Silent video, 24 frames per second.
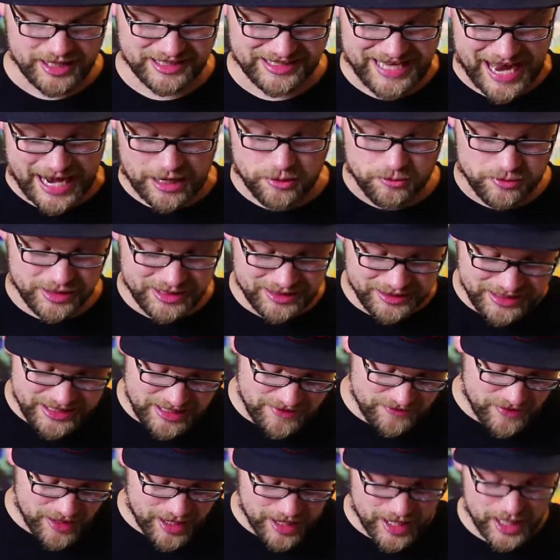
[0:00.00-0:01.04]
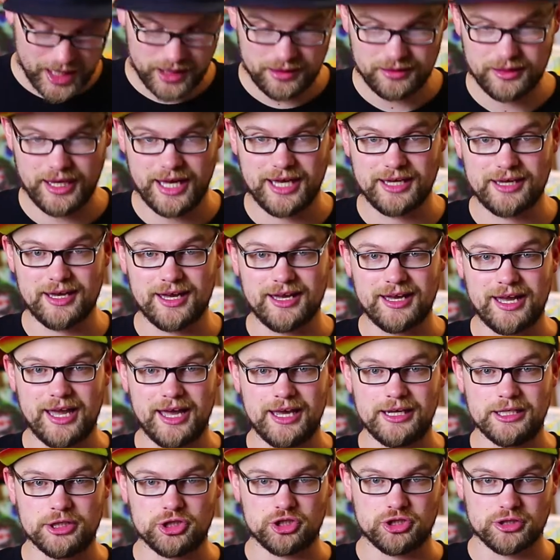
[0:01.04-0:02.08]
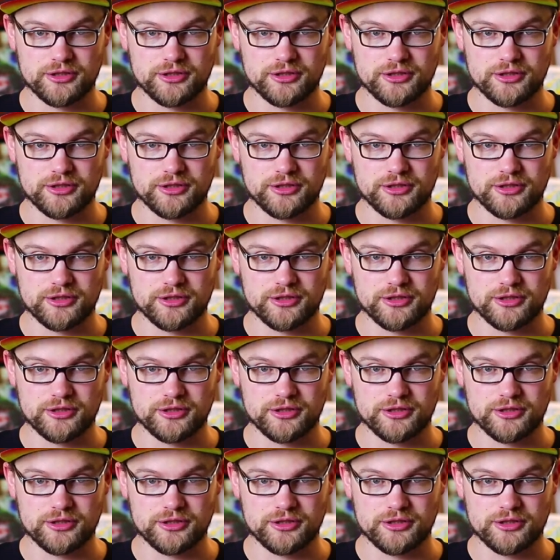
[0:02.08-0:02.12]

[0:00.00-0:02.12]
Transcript: Zachary Levi, a.k.a.